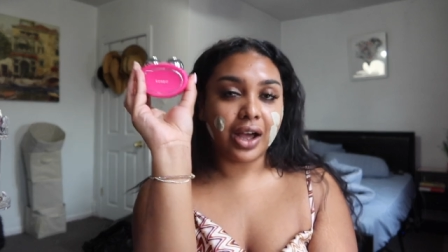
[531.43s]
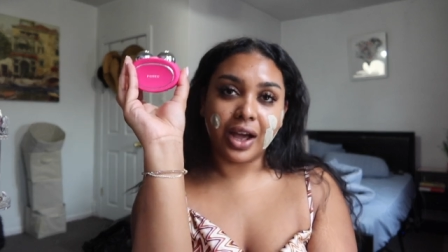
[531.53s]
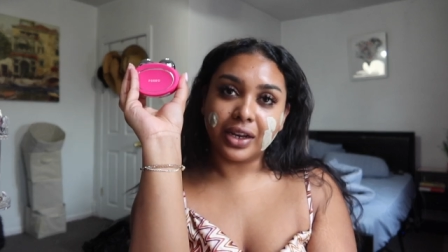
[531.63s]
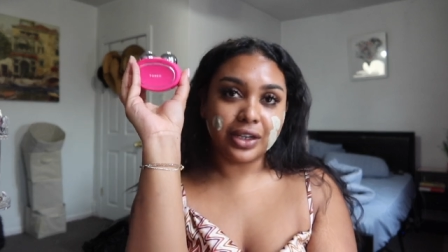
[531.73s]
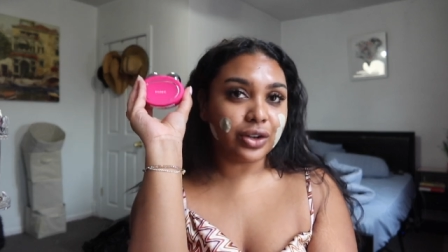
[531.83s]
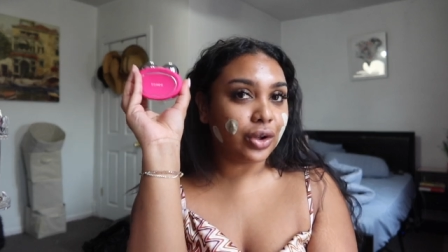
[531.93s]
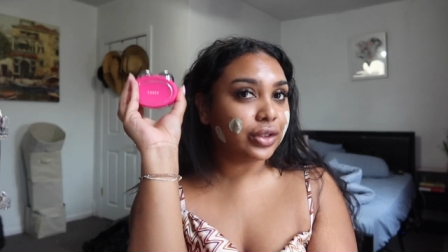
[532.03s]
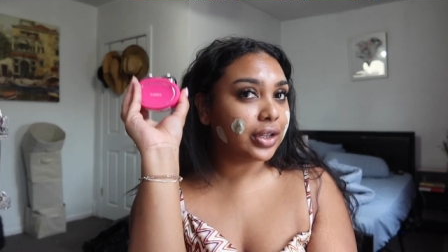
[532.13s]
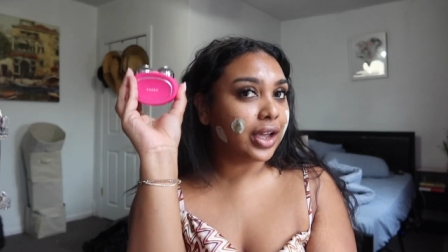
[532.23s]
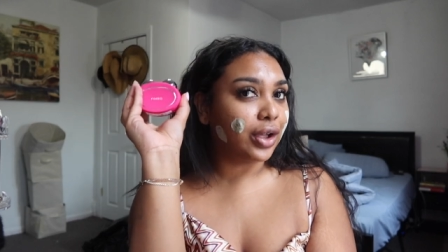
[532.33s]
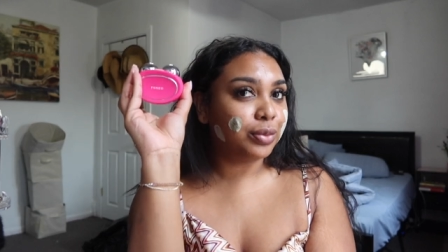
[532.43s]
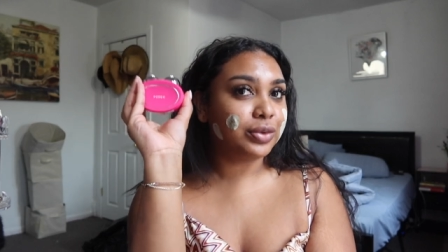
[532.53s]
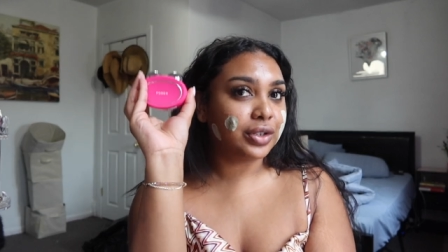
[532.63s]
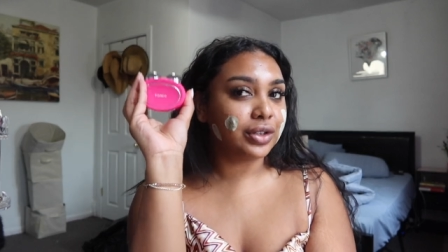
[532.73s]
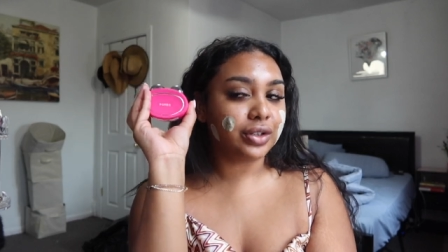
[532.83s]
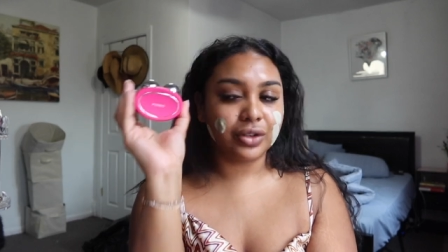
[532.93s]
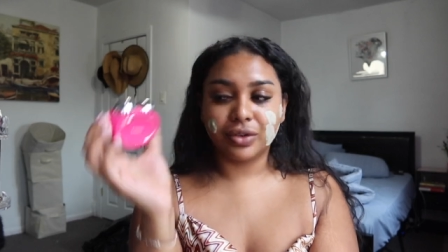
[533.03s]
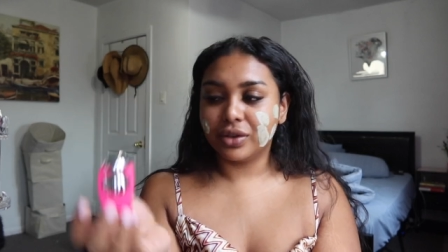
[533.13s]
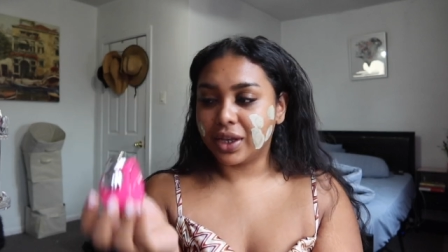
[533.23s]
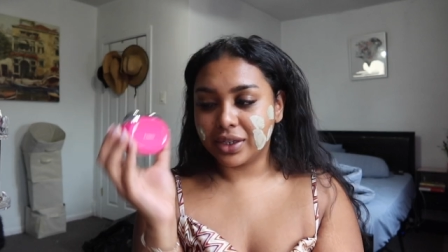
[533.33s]
I need all the help to,
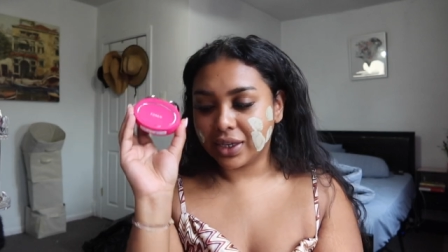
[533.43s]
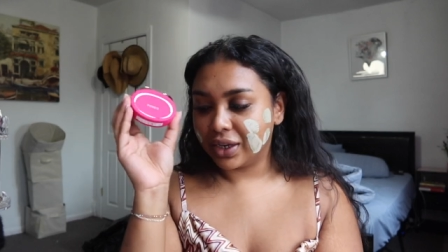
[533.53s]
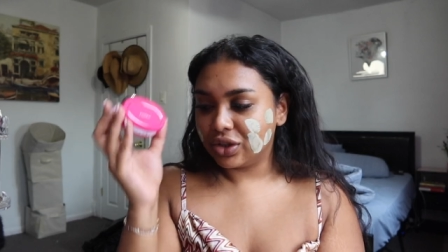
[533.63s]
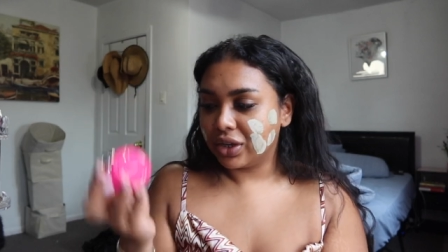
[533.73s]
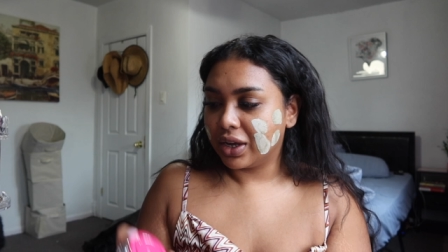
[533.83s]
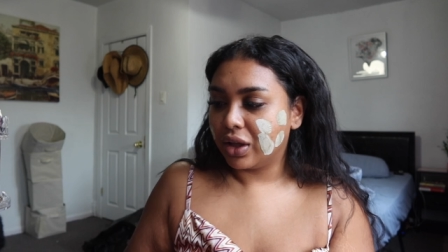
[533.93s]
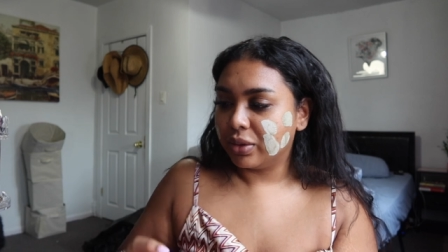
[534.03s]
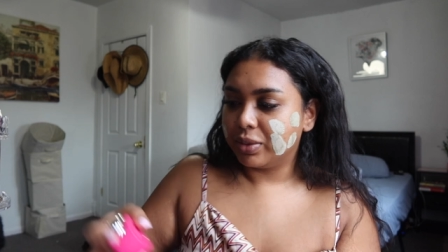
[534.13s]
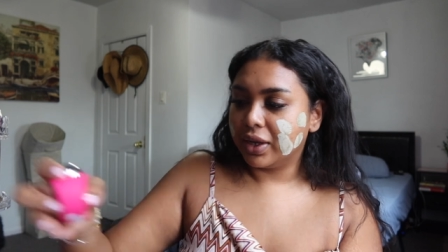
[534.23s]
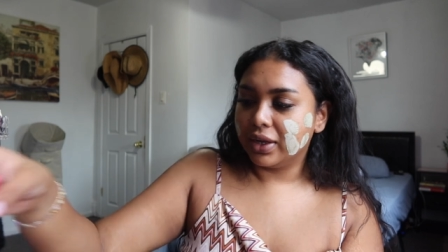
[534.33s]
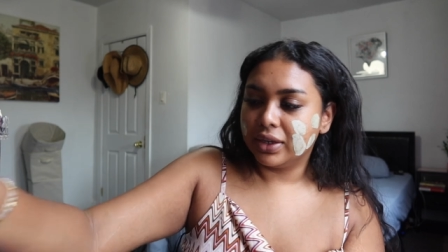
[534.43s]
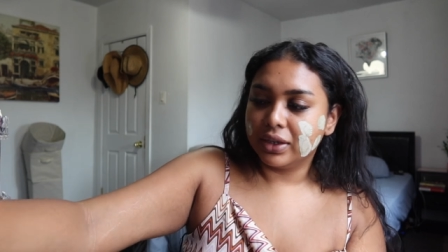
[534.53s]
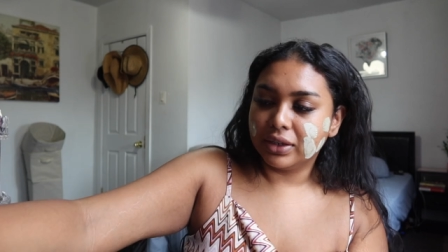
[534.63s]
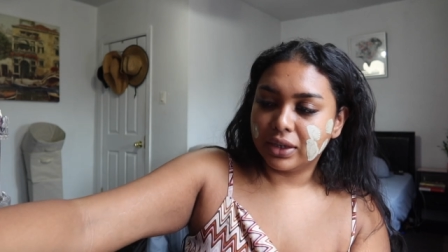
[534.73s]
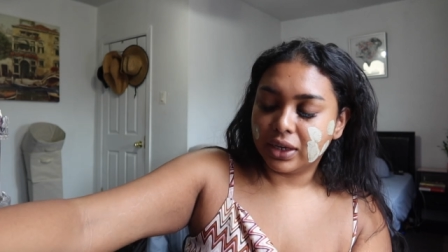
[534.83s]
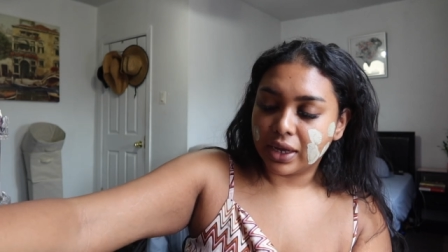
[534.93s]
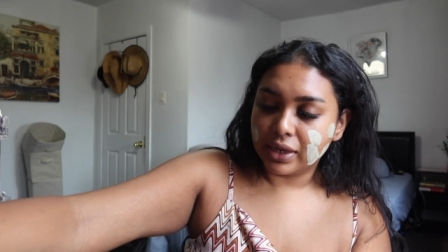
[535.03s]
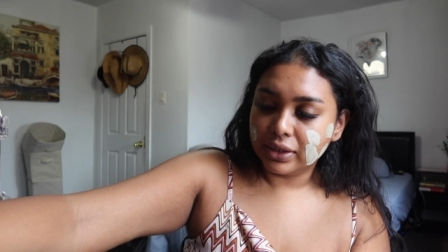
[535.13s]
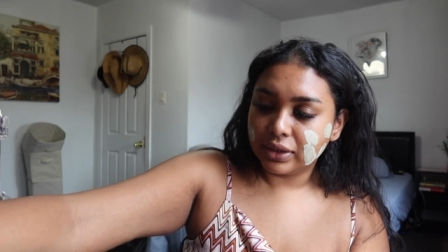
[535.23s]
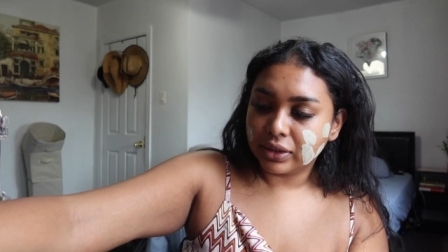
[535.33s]
anti-aging help I can get.